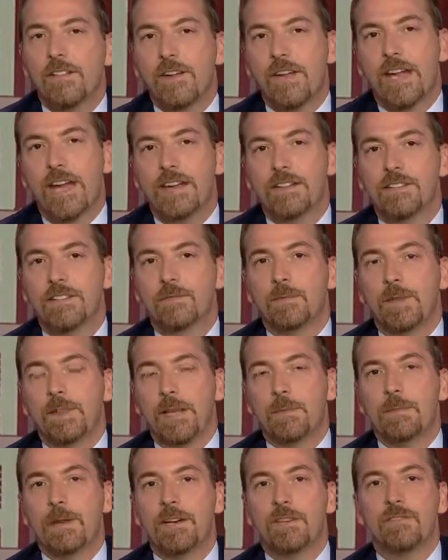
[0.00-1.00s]
and other cases,
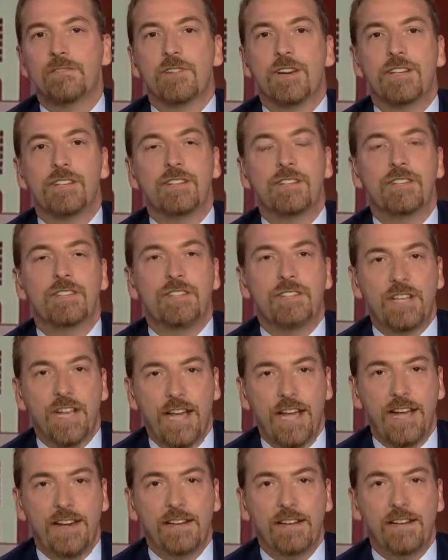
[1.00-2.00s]
what the administration
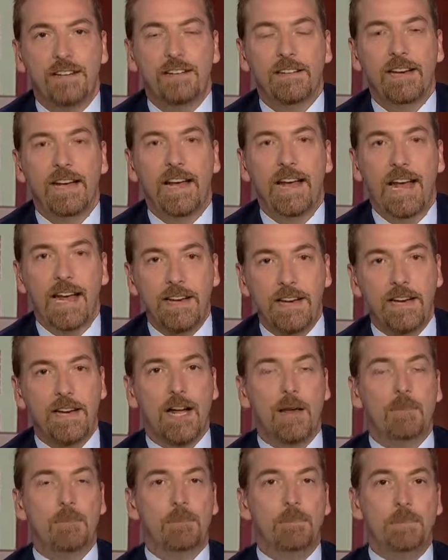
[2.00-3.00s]
said
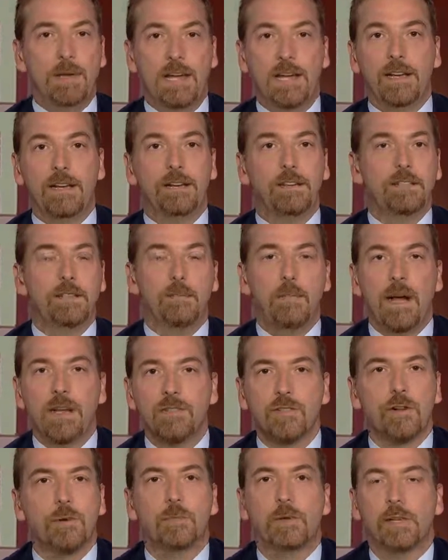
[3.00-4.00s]
ended up being
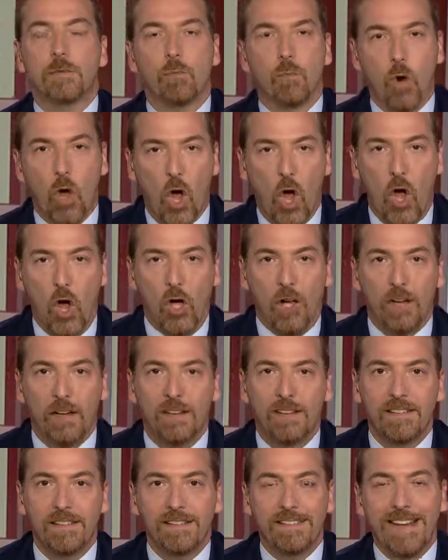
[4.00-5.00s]
demonstrably wrong.
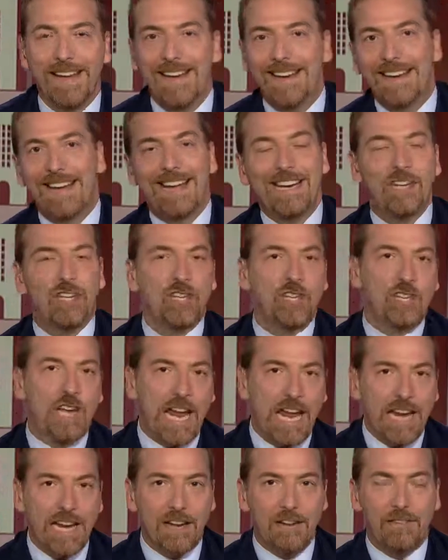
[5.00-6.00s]
Not a
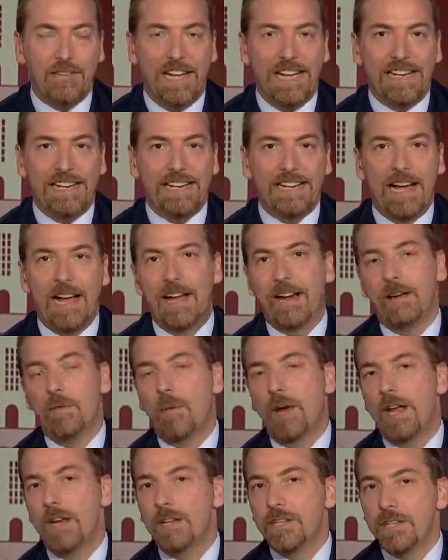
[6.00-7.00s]
shade of it, not
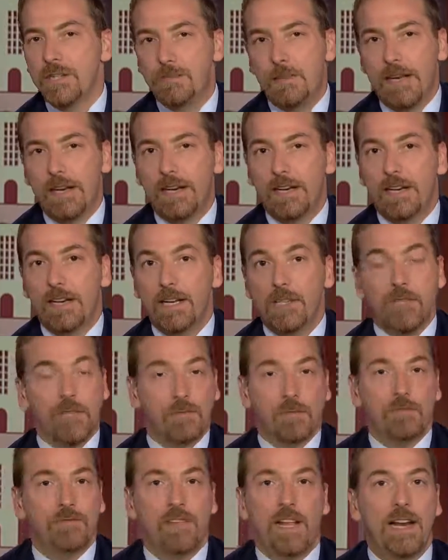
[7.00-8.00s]
a way to spin it. It
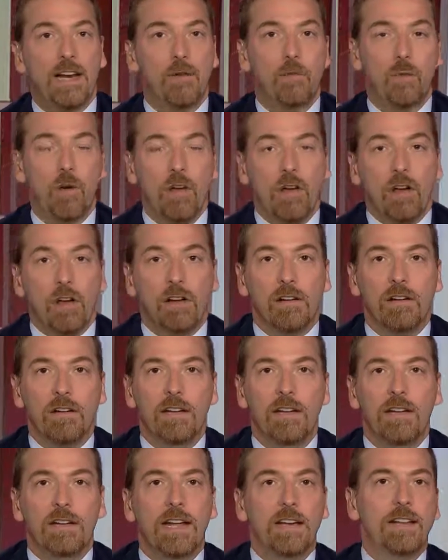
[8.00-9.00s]
just was flat out wrong.
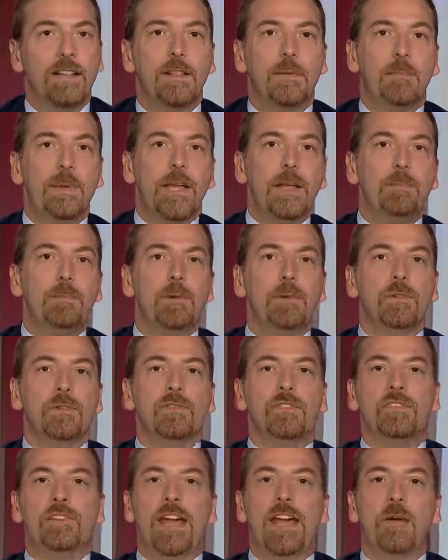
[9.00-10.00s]
Now, did the
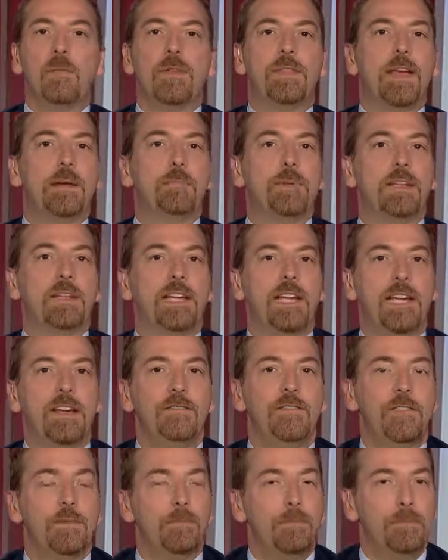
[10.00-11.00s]
people say what they
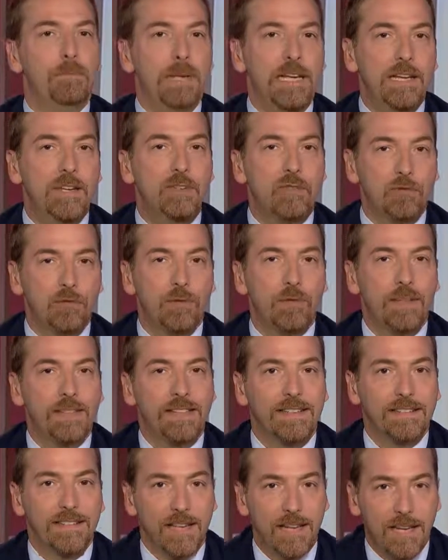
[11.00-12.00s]
believed to be true
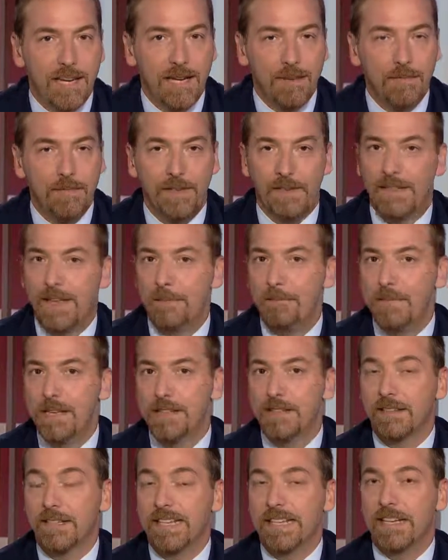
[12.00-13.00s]
at the time? Did they
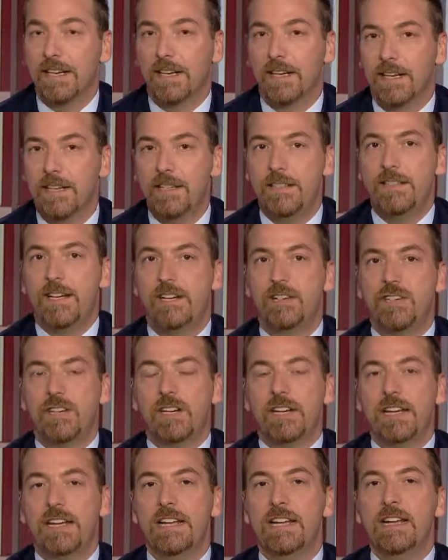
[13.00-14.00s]
mislead
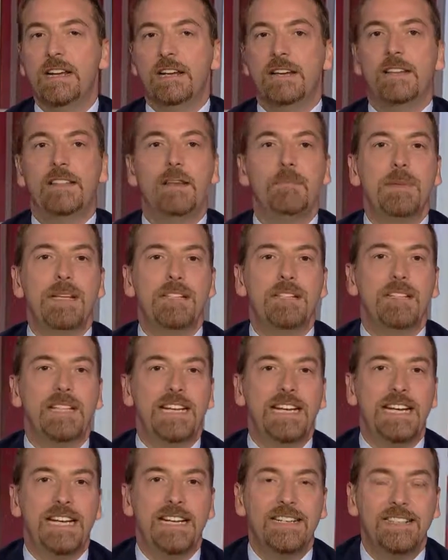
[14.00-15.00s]
unintentionally? Did they
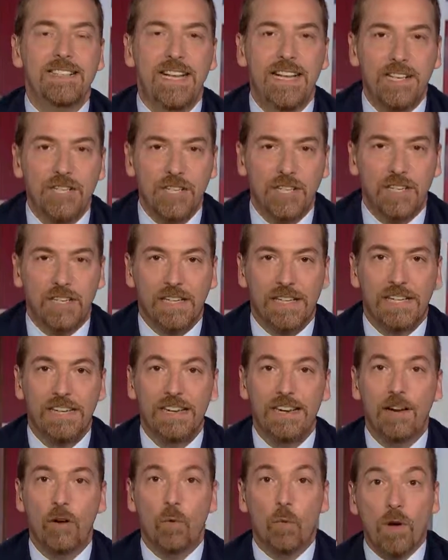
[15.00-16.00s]
mislead
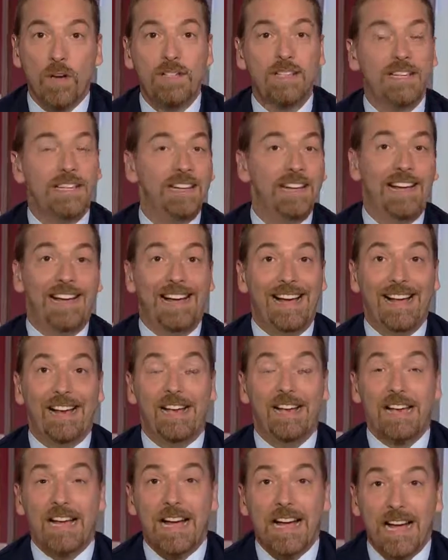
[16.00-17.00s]
intentionally? Was it
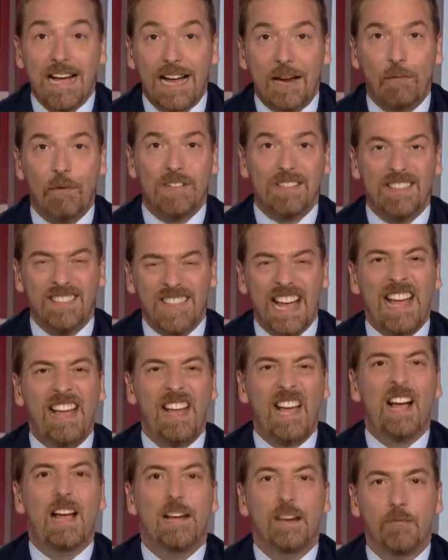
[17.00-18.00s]
a lie? Was it
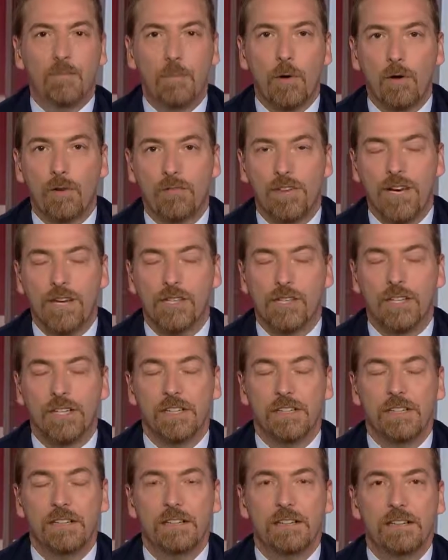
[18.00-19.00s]
that kind of motivation?